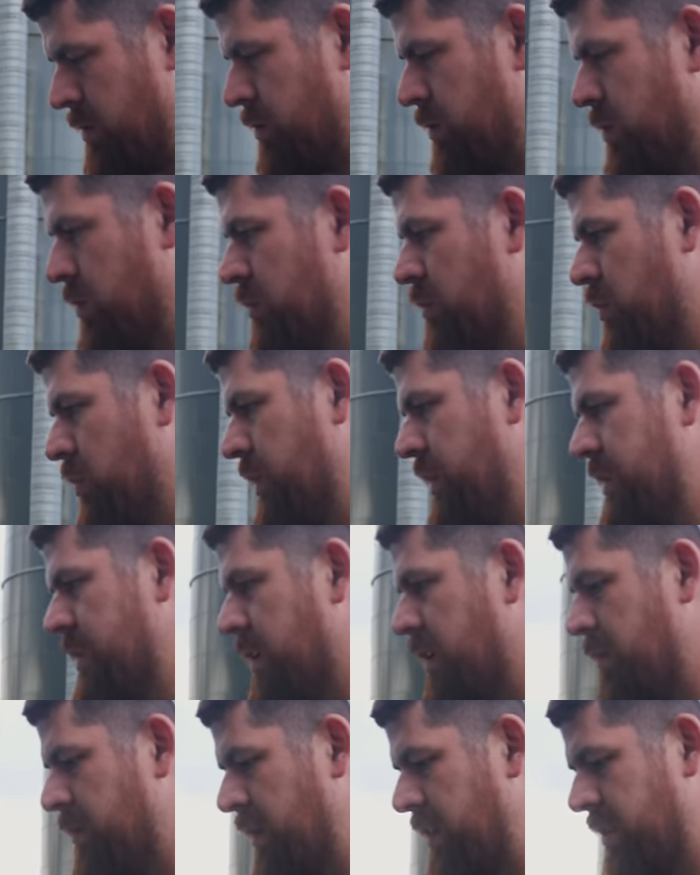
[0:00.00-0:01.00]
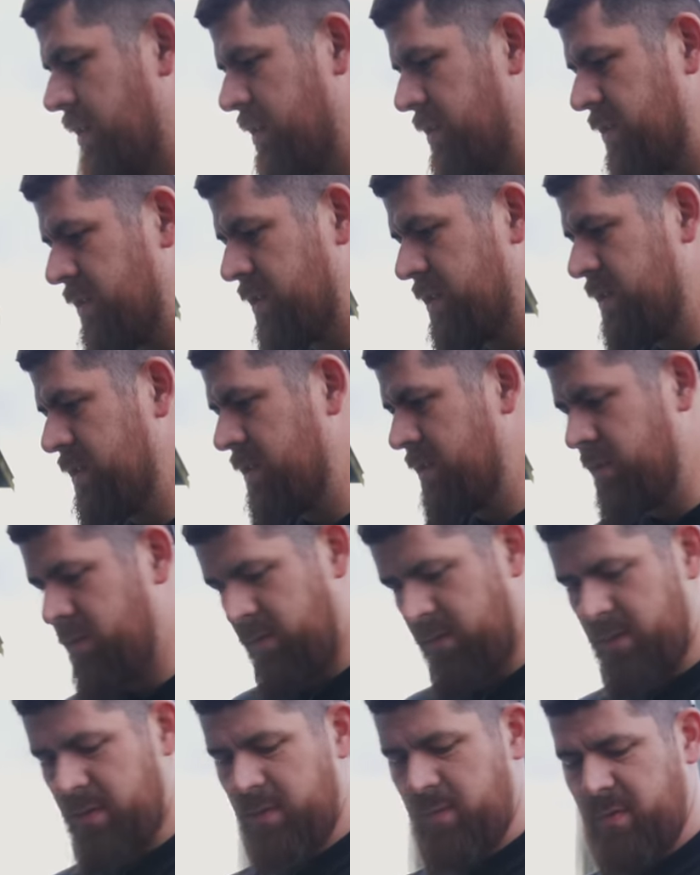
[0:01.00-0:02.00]
Old boy taught me this.
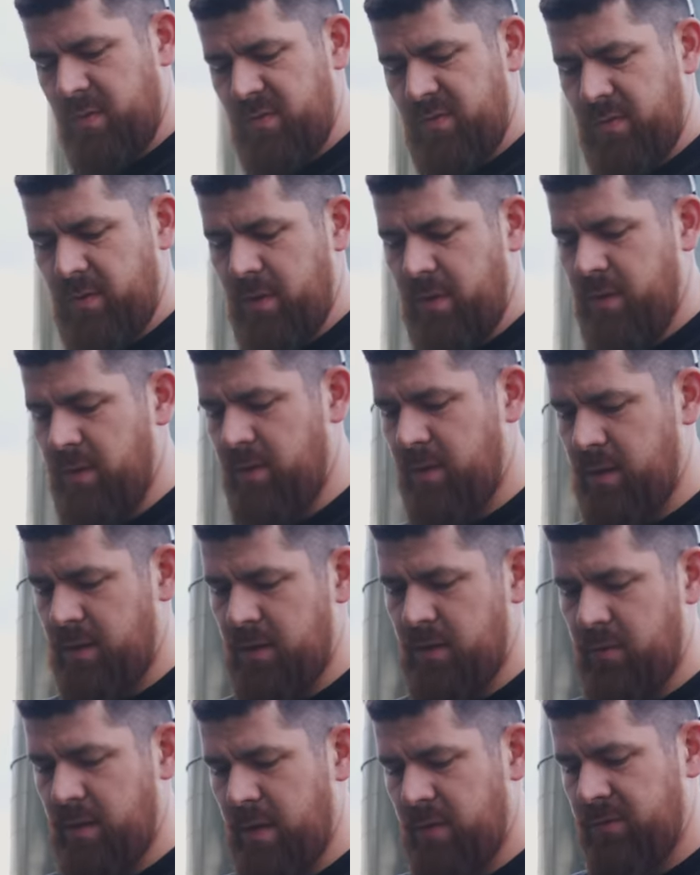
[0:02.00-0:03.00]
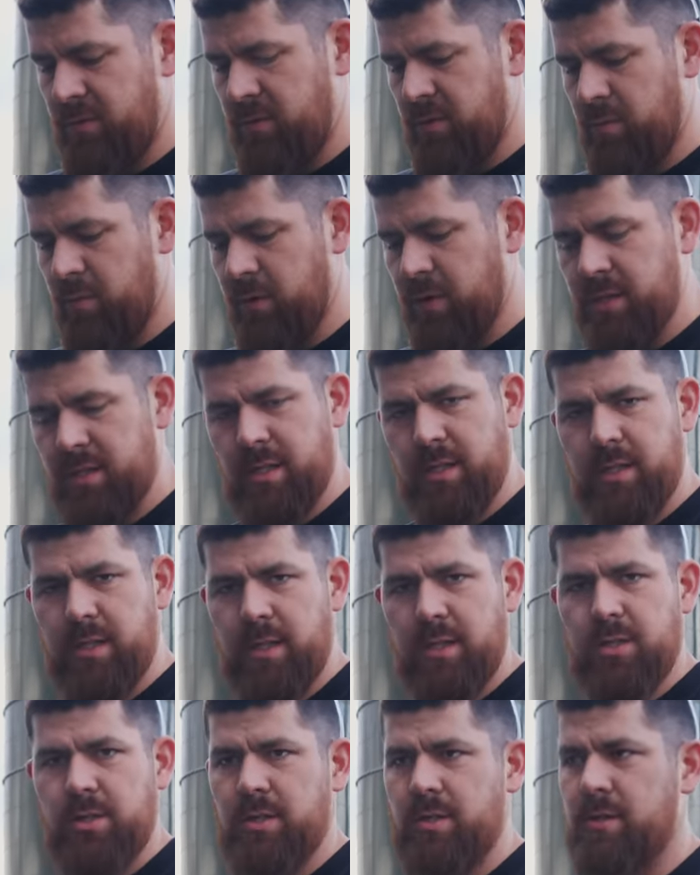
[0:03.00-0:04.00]
So this one's for you that don't have old boys to
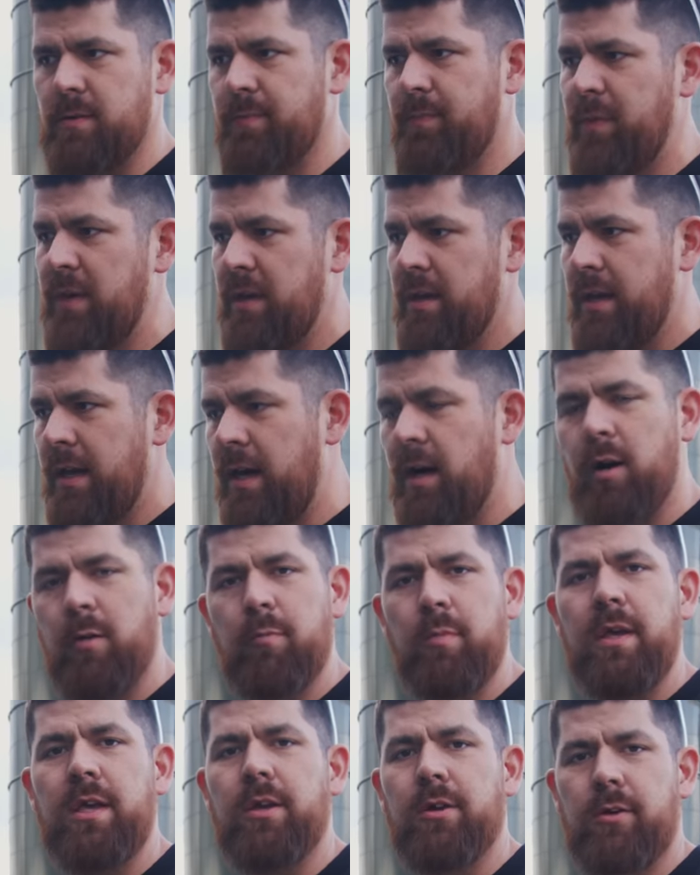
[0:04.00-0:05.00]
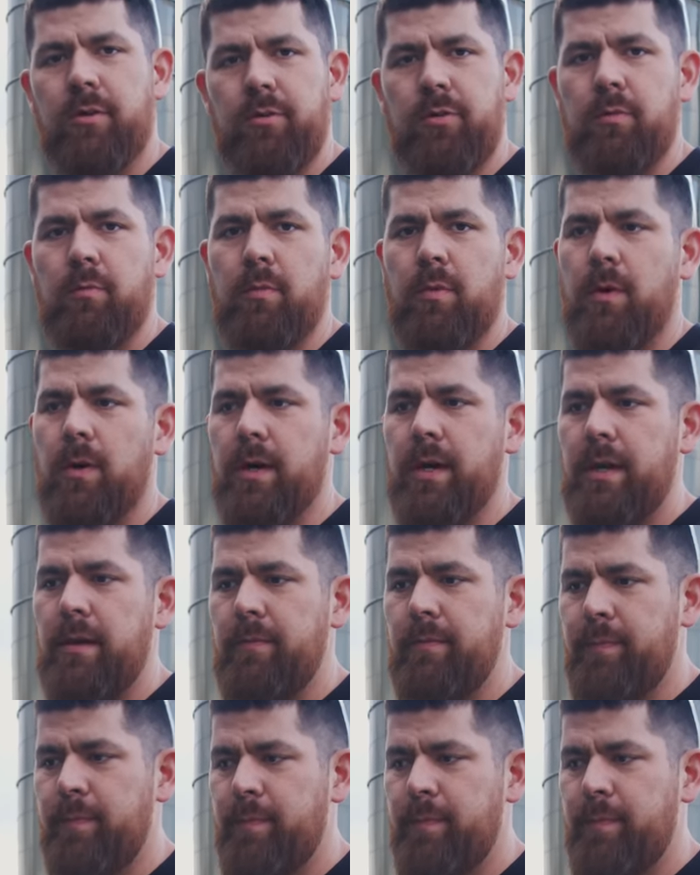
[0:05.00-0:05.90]
teach you. I'll be your old boy.